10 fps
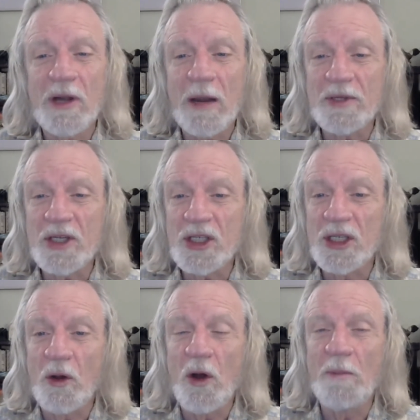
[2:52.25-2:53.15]
proposition
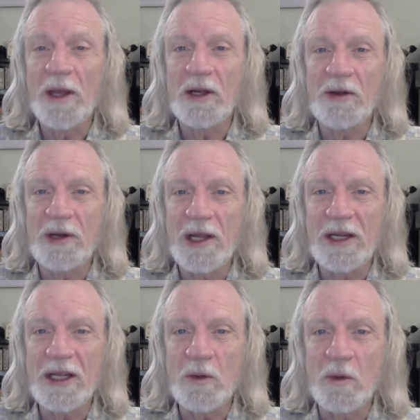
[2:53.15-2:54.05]
that all men are
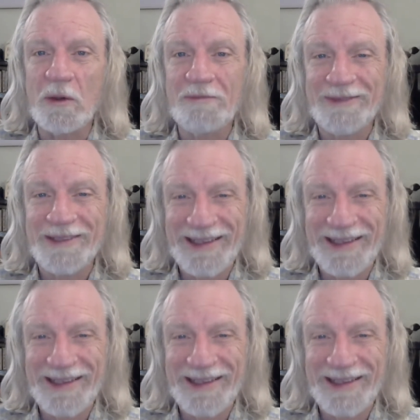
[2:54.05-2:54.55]
created equal.